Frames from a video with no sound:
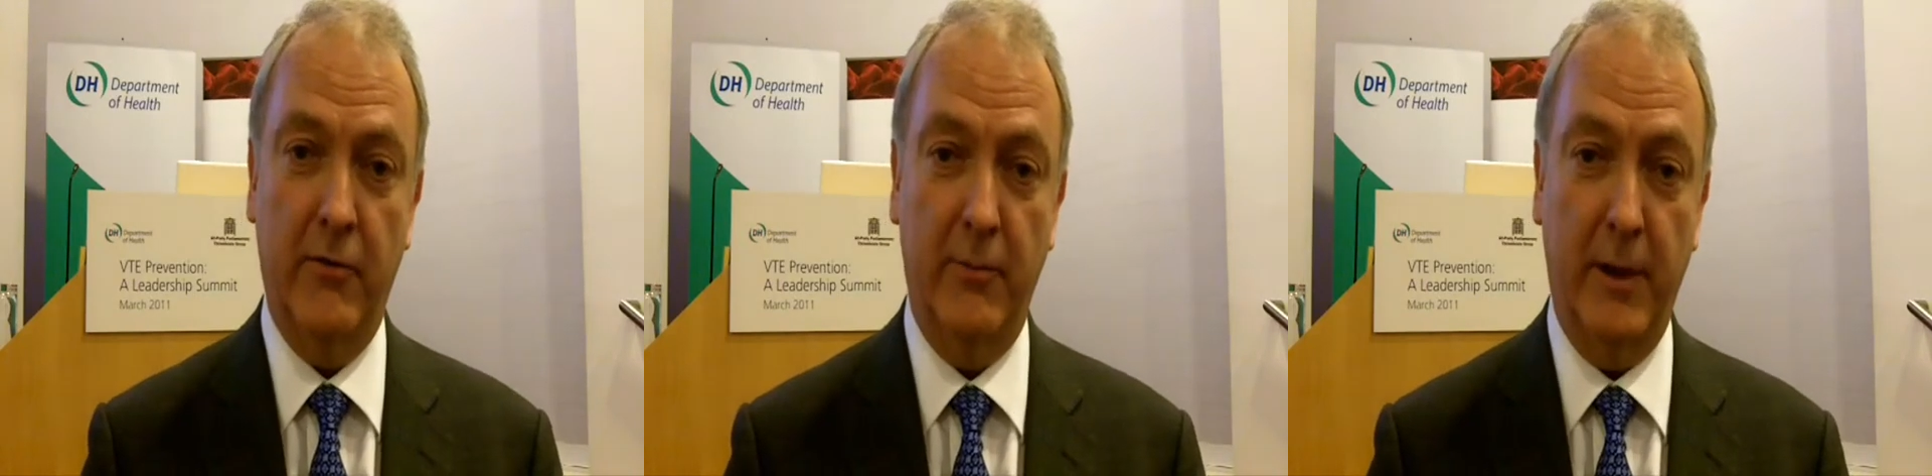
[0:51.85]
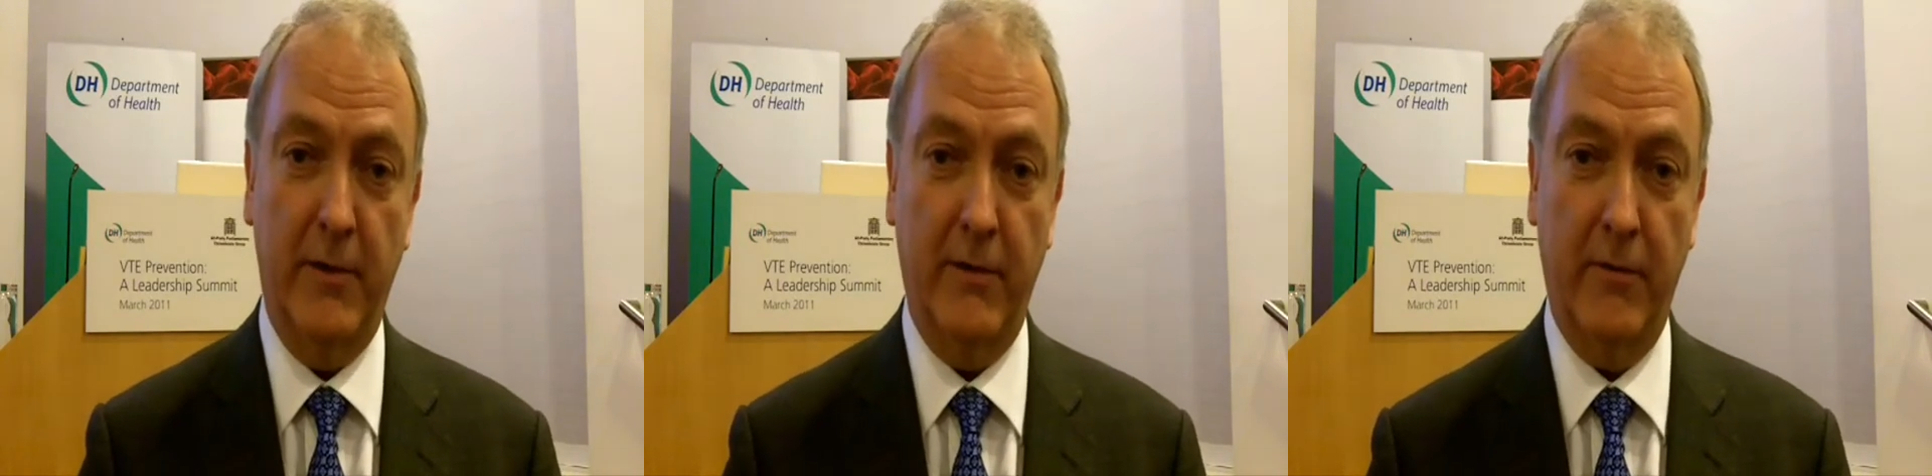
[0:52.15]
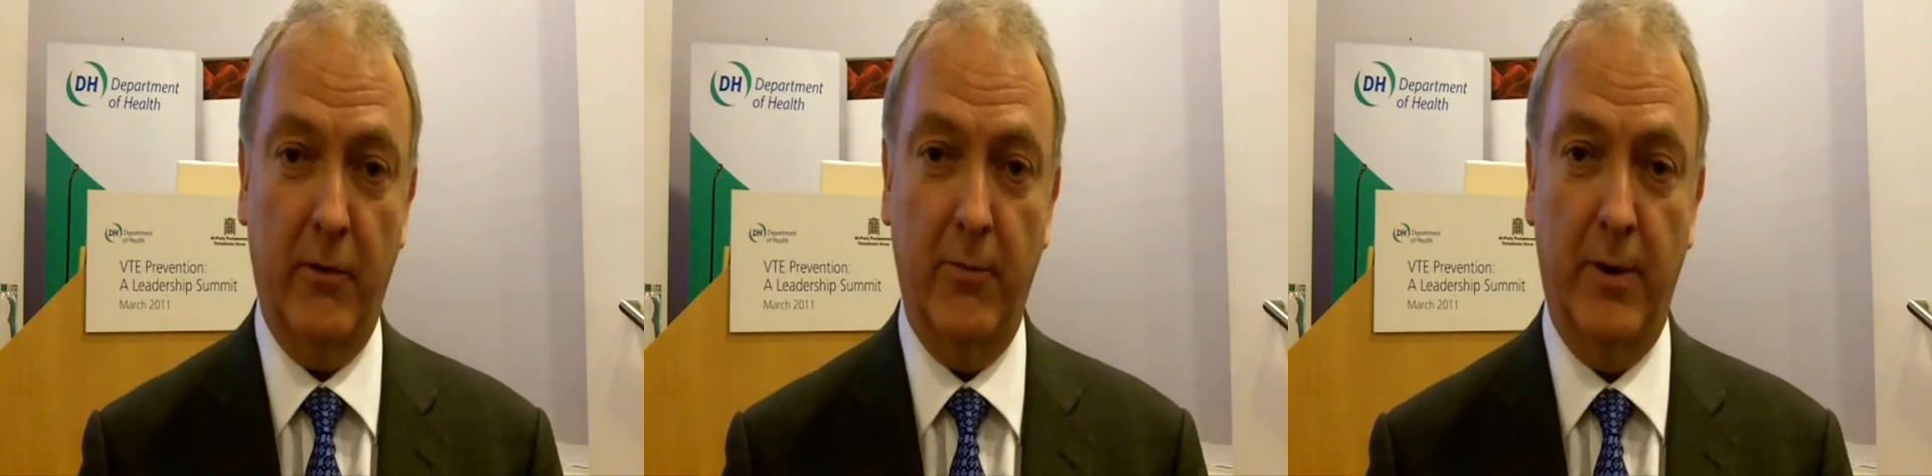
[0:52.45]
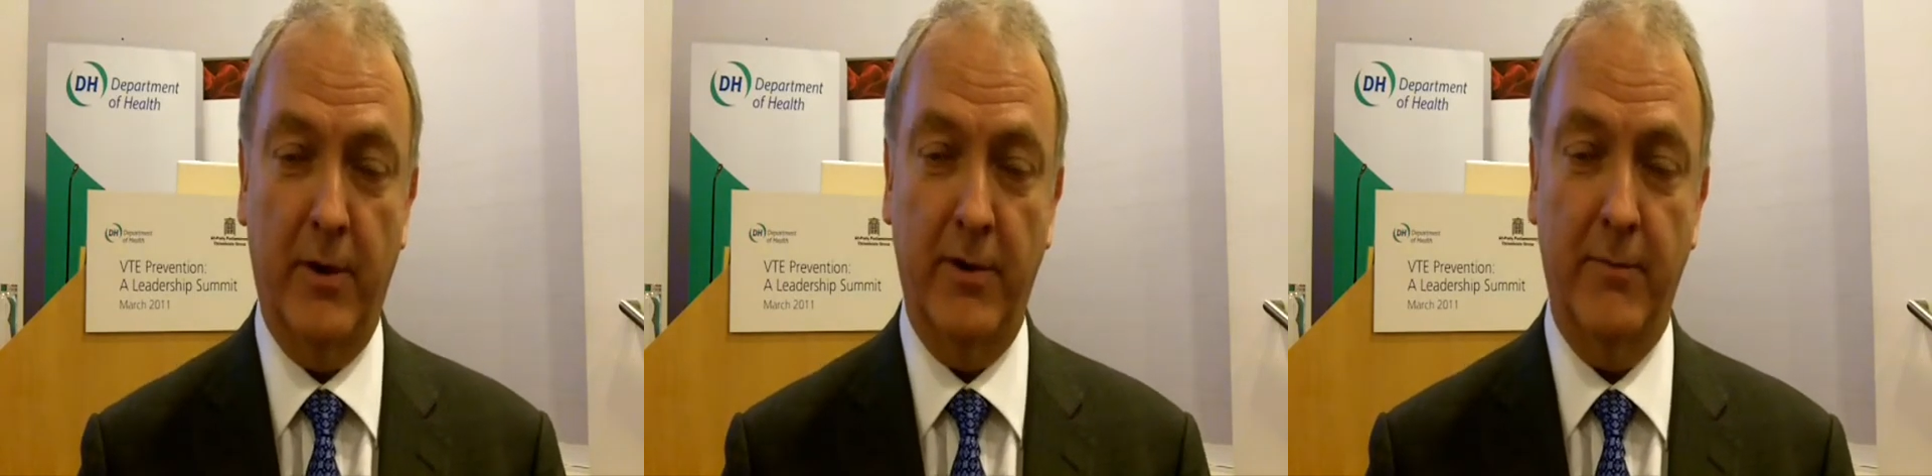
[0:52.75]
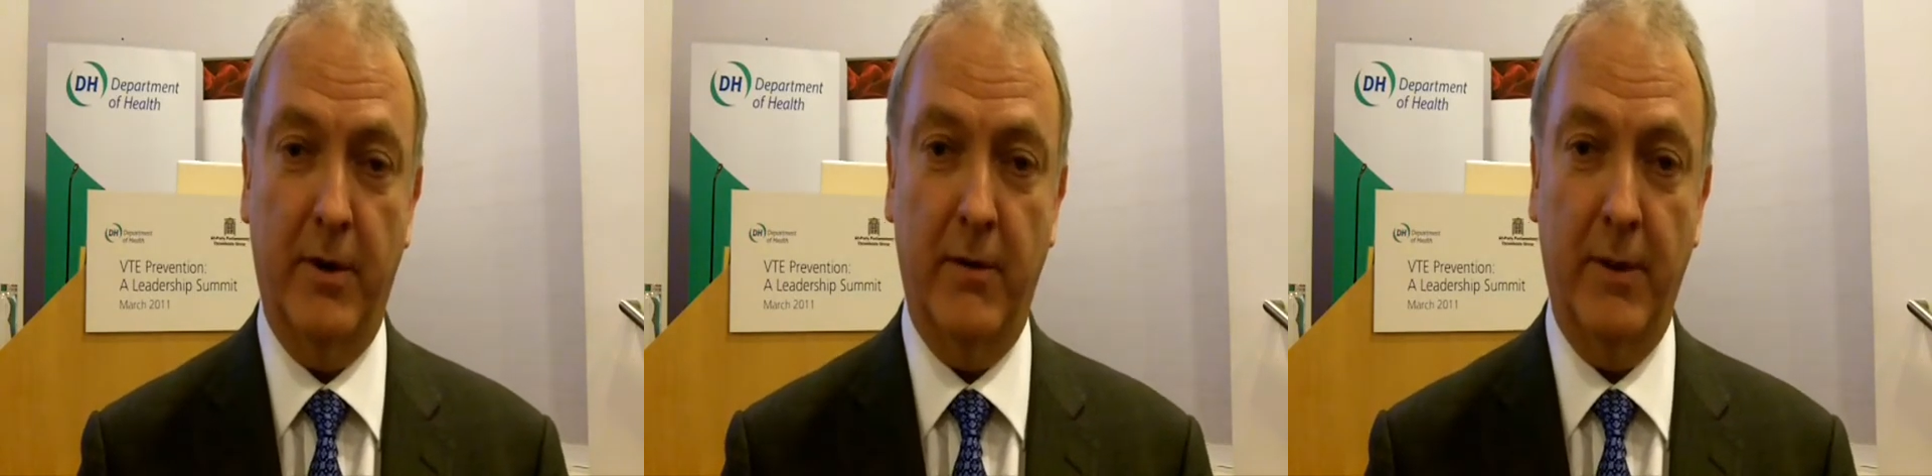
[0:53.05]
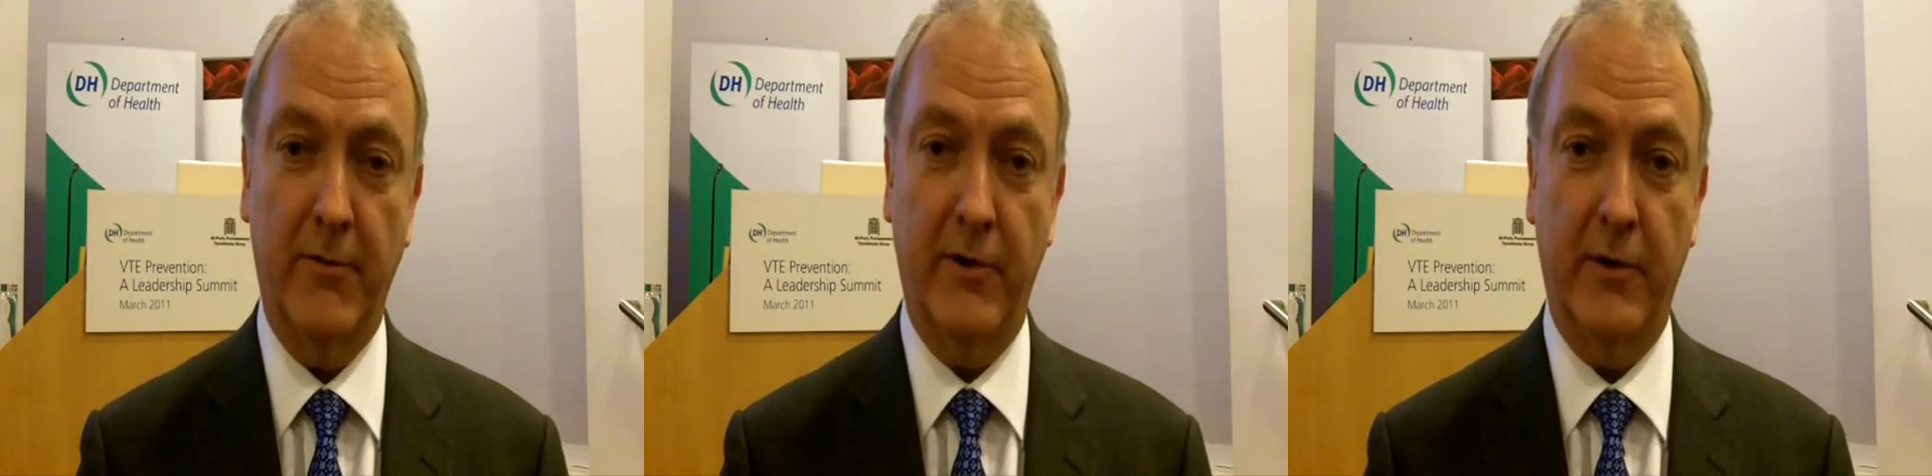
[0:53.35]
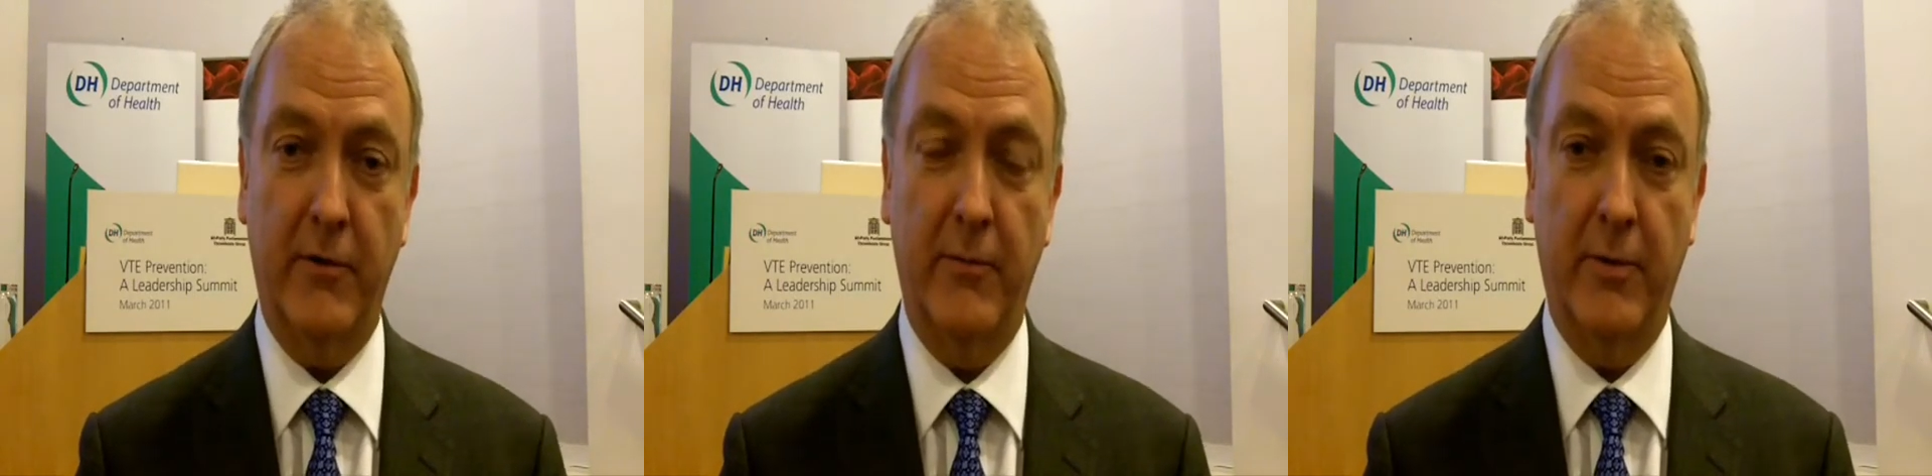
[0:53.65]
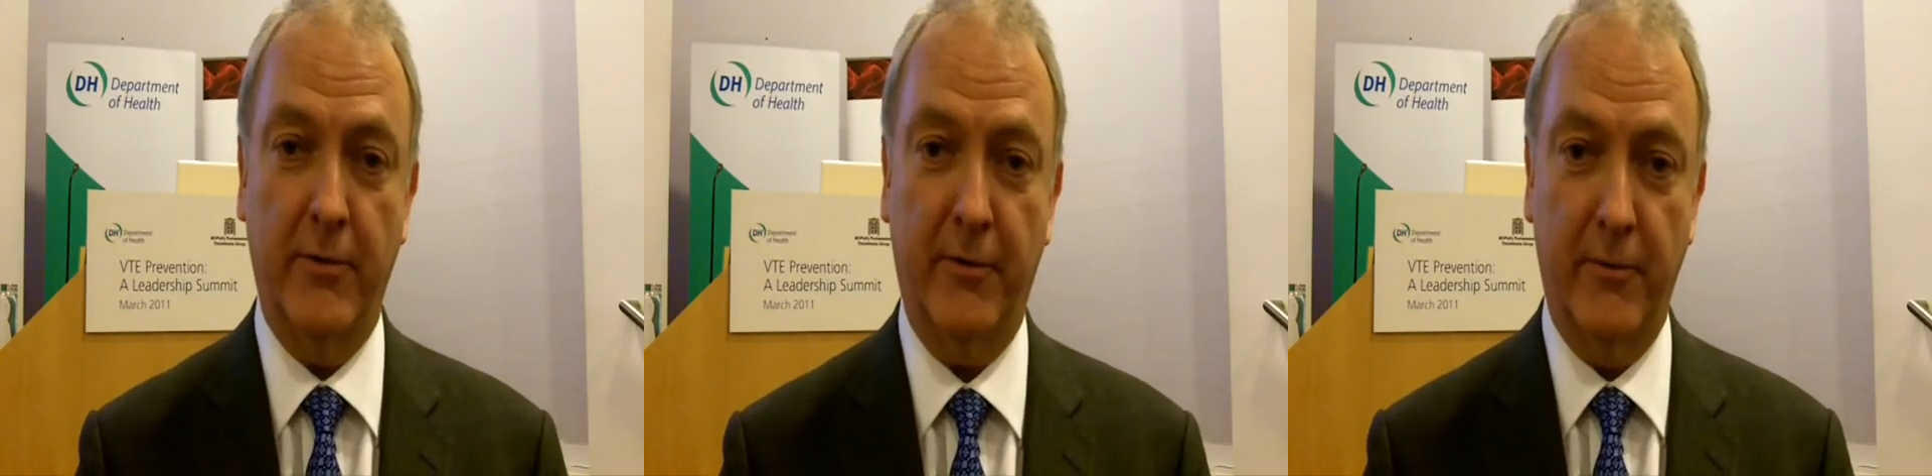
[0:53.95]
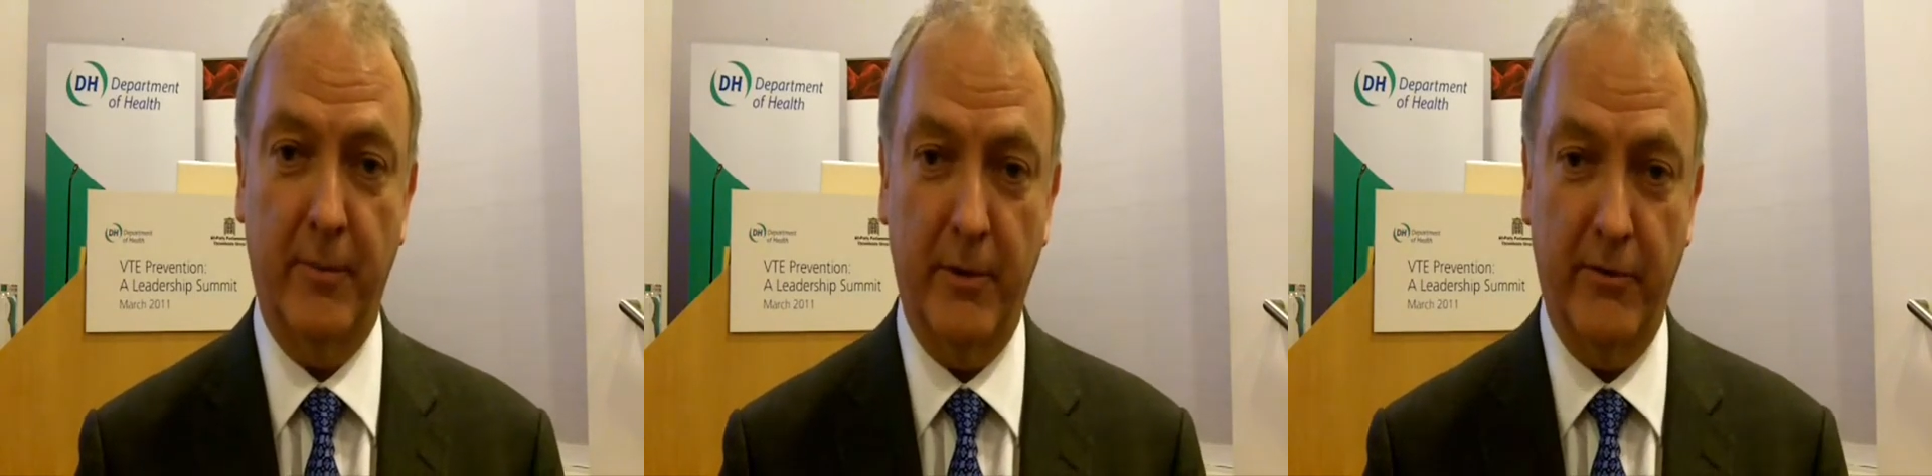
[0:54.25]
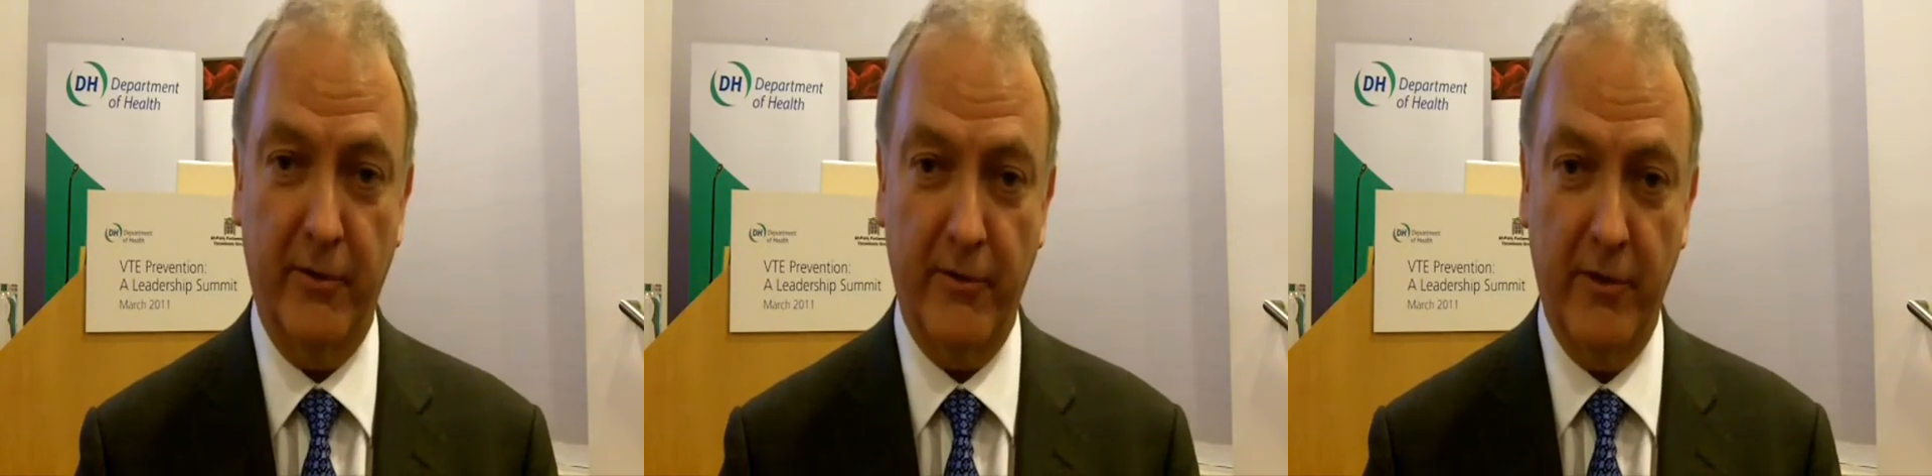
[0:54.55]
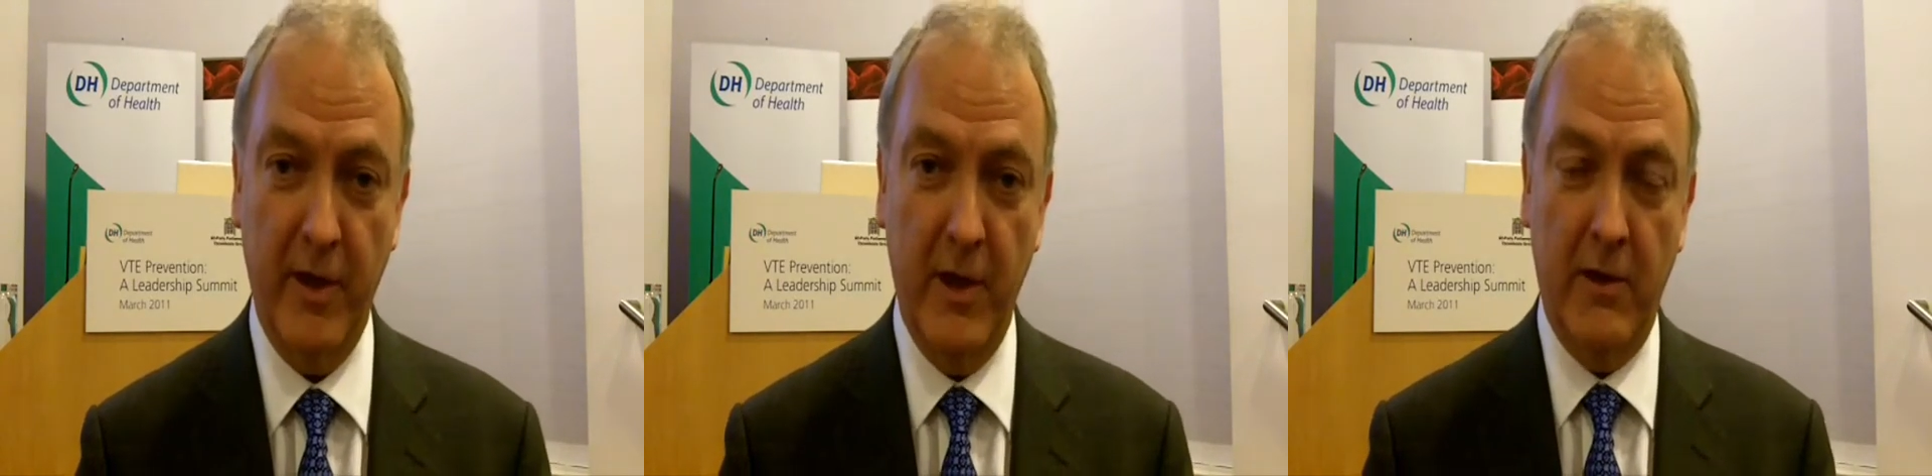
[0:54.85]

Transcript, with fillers: to a meeting of the All Party Parliamentary Group on Thrombosis